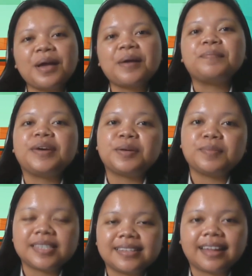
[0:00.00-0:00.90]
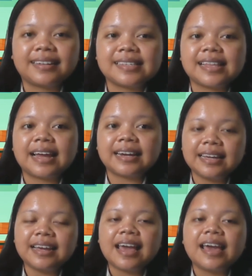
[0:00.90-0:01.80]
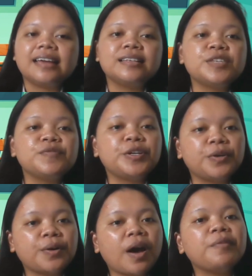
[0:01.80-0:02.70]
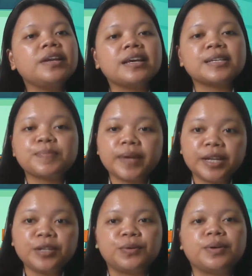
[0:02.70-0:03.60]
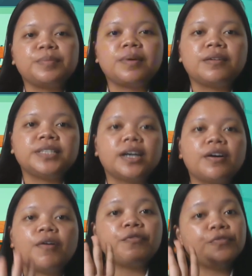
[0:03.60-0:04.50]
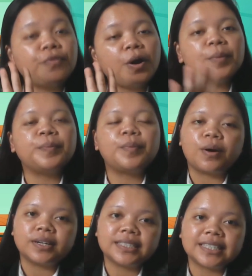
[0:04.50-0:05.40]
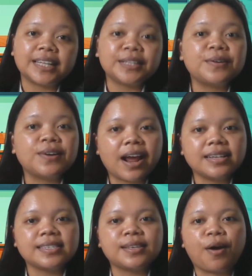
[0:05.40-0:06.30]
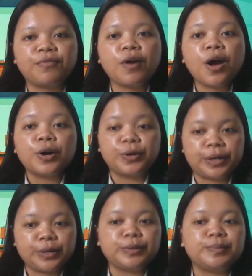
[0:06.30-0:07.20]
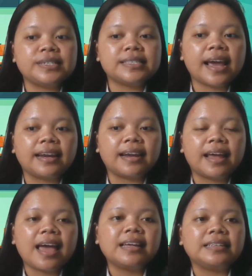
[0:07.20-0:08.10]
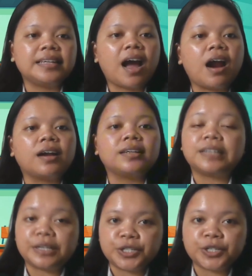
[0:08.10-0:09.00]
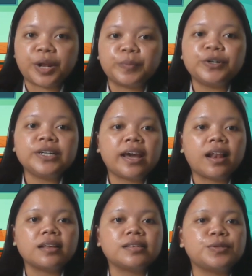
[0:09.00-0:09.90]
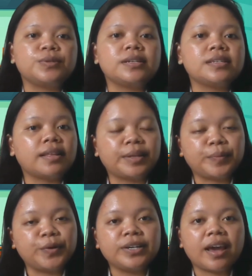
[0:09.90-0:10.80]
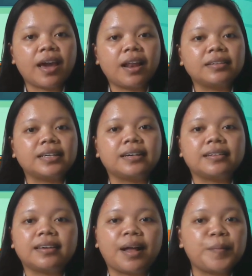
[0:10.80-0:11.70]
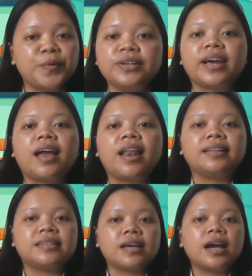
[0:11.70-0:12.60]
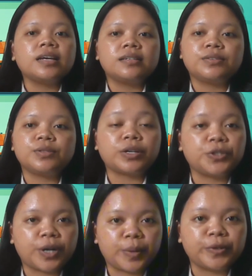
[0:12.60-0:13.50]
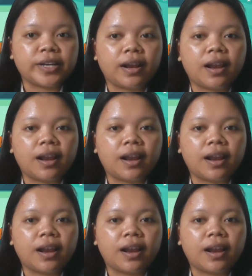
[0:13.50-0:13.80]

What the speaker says: My name is Sinta Lestari. In this video, I will explain you about the four part categories of curriculum design. They are traditional model, student-centered model, the critical model, and the structural model.